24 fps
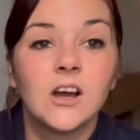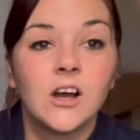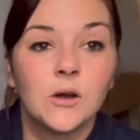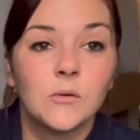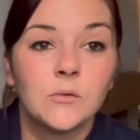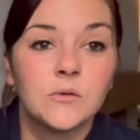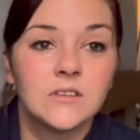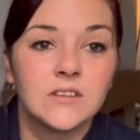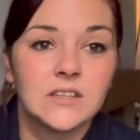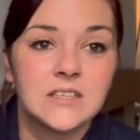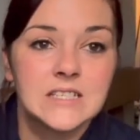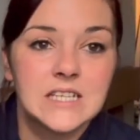I
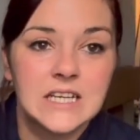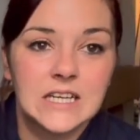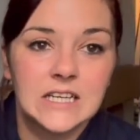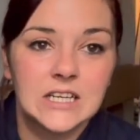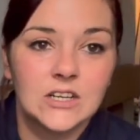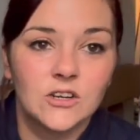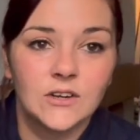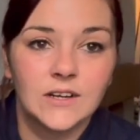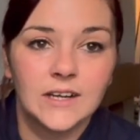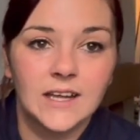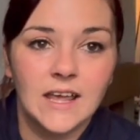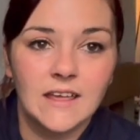was
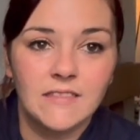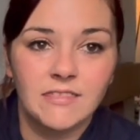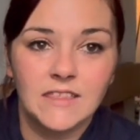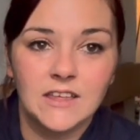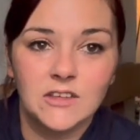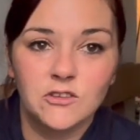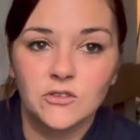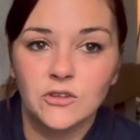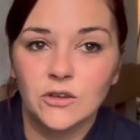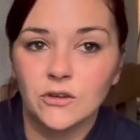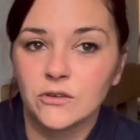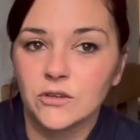intending on getting
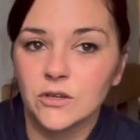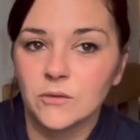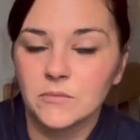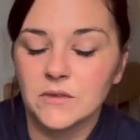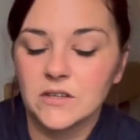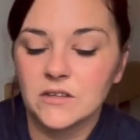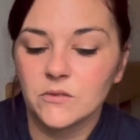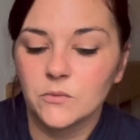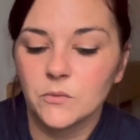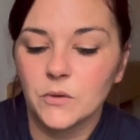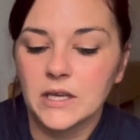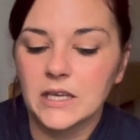that sewed up
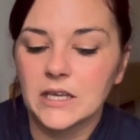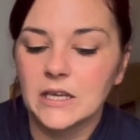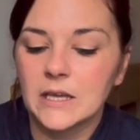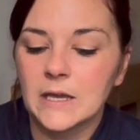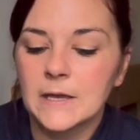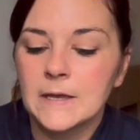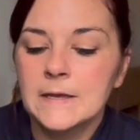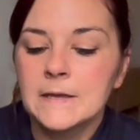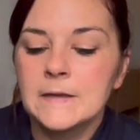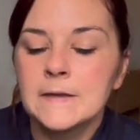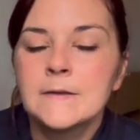this week.